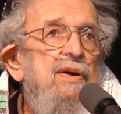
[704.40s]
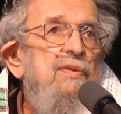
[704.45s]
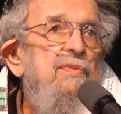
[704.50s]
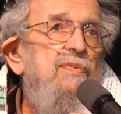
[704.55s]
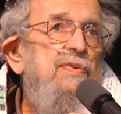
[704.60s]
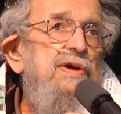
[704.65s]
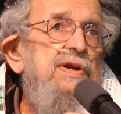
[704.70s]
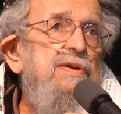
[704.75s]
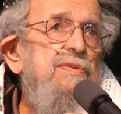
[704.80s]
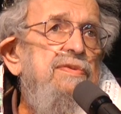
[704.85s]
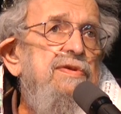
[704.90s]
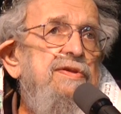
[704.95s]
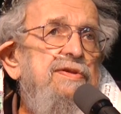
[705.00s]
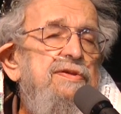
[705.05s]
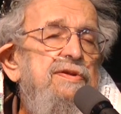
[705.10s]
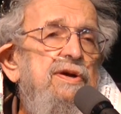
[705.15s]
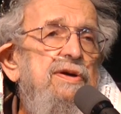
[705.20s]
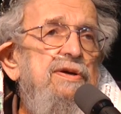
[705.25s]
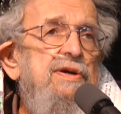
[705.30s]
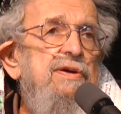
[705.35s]
When I
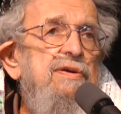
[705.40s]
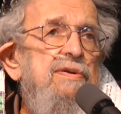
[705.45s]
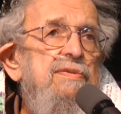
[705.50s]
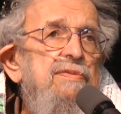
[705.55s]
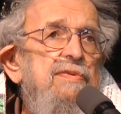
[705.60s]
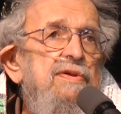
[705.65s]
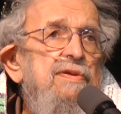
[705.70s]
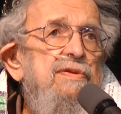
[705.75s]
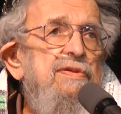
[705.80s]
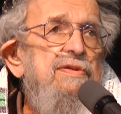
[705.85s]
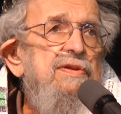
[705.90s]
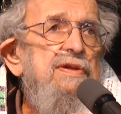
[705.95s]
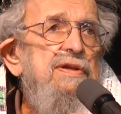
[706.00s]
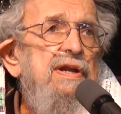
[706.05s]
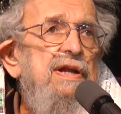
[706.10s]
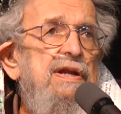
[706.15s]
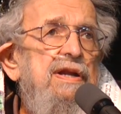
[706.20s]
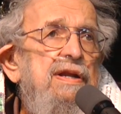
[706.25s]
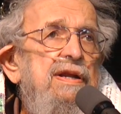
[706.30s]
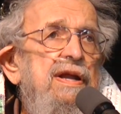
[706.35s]
was talking with the
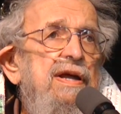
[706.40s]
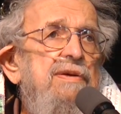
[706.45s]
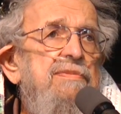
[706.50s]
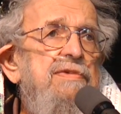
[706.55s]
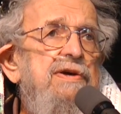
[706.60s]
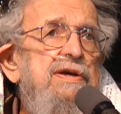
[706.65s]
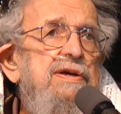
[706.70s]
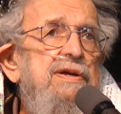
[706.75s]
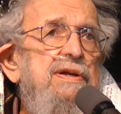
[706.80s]
Dalai Lama